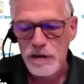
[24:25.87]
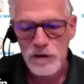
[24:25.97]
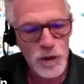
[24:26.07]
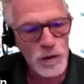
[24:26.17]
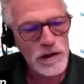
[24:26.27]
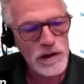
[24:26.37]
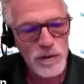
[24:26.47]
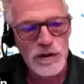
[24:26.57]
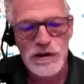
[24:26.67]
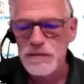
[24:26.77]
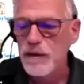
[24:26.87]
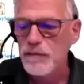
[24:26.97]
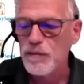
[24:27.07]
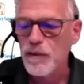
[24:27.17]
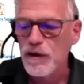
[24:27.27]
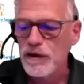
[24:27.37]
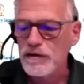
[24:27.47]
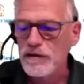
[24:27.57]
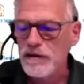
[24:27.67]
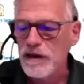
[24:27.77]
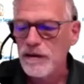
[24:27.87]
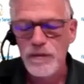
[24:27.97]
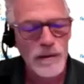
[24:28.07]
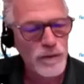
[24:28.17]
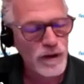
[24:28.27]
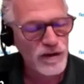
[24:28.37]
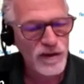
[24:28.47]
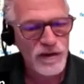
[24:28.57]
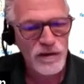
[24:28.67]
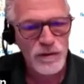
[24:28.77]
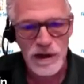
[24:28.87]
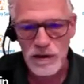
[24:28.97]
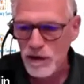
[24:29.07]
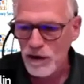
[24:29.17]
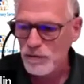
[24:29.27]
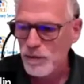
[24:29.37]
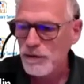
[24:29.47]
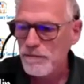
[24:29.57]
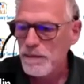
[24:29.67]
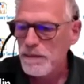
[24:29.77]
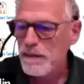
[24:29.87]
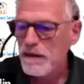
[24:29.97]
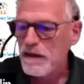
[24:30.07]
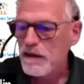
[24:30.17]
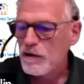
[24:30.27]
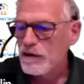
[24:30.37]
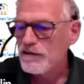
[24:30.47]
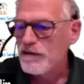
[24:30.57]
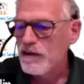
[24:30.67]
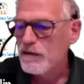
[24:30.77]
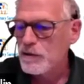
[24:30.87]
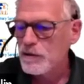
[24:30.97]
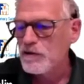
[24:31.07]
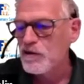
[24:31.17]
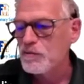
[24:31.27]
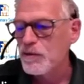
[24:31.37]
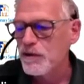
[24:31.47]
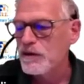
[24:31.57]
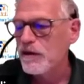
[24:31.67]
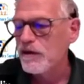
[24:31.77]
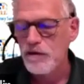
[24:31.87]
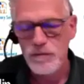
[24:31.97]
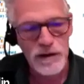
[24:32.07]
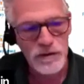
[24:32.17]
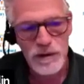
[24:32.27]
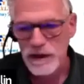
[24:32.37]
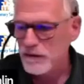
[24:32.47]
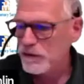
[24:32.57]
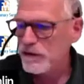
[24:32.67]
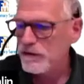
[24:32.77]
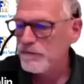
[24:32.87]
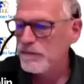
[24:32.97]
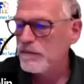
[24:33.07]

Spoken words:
The total emerging memory market, MRAM plus 3D Crosspoint, could exceed $36 billion by 2030.